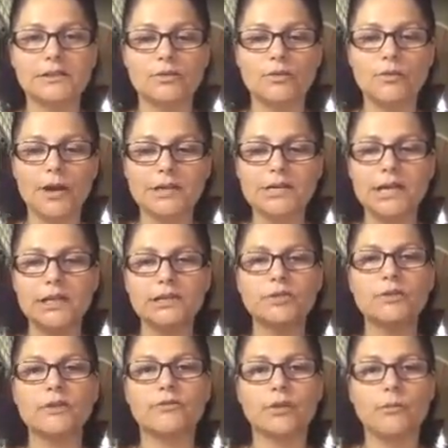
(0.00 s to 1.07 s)
So what I do
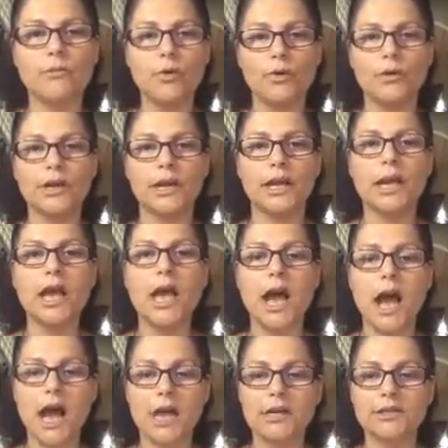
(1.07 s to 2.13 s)
every morning,
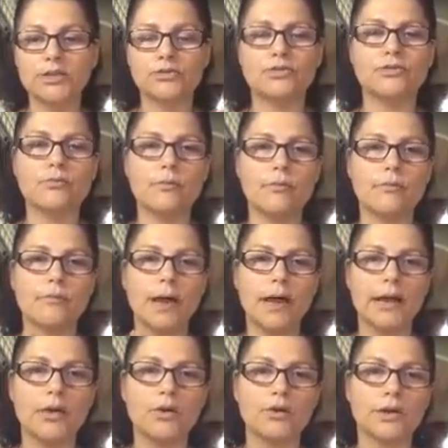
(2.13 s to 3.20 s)
I do
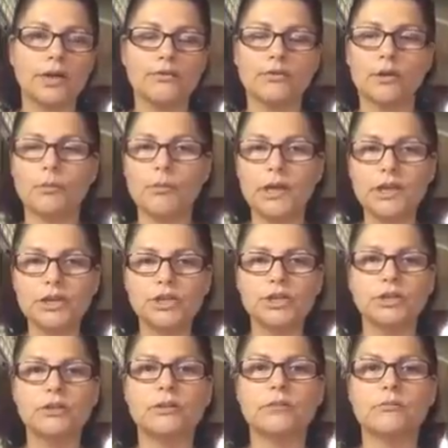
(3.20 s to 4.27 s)
my own
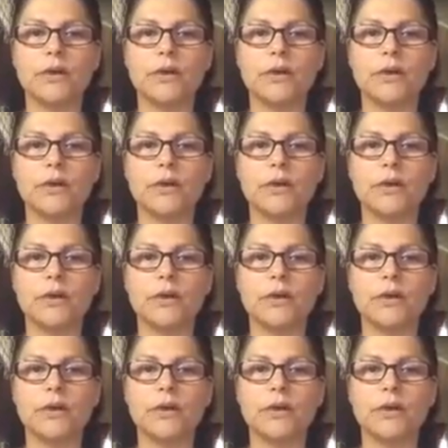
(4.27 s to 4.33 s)
affirmation,